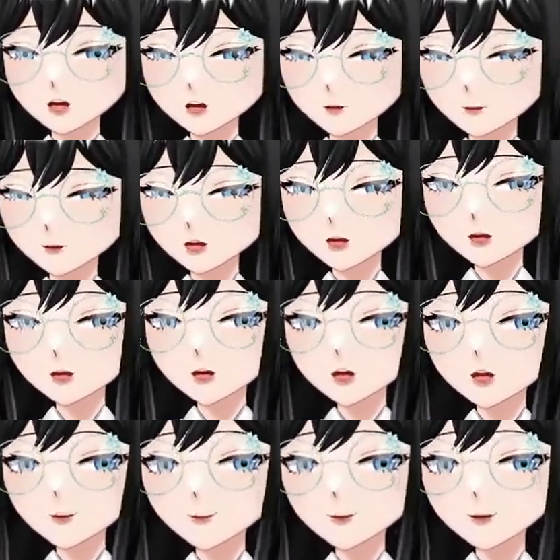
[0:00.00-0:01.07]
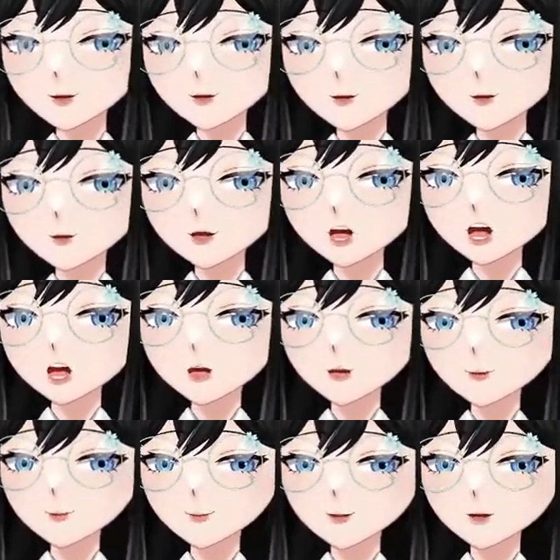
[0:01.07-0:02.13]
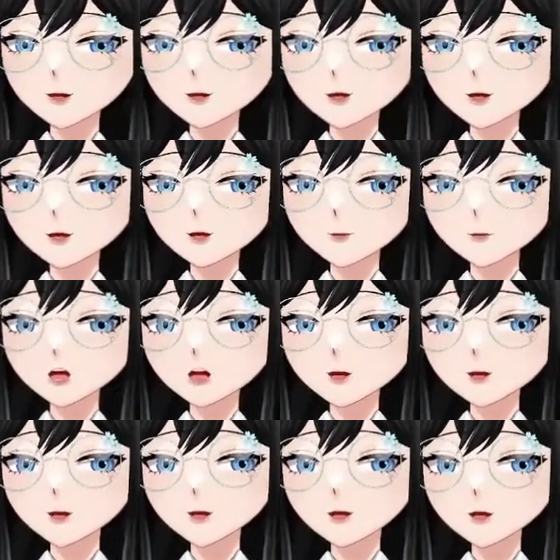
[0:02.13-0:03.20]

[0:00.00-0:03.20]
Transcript: Because if you do that, the binding